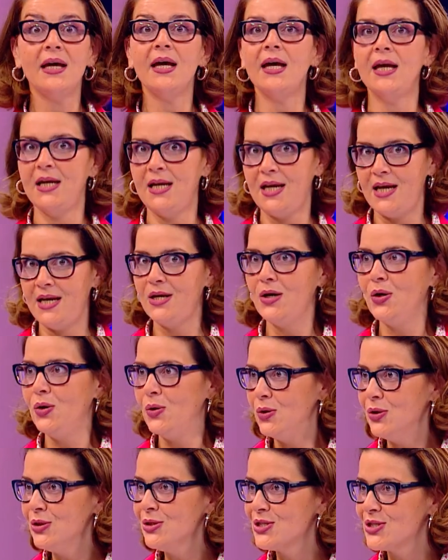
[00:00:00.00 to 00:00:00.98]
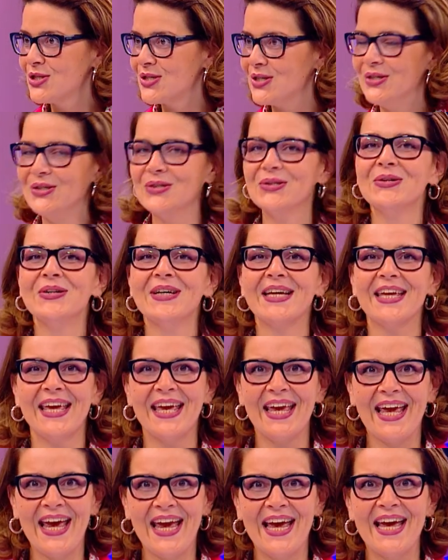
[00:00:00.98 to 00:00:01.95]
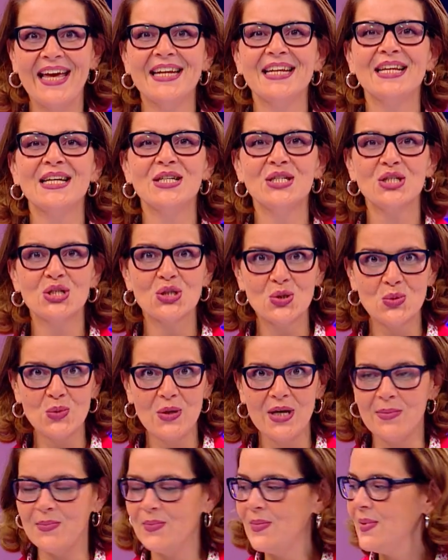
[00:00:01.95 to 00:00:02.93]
and I also can swim,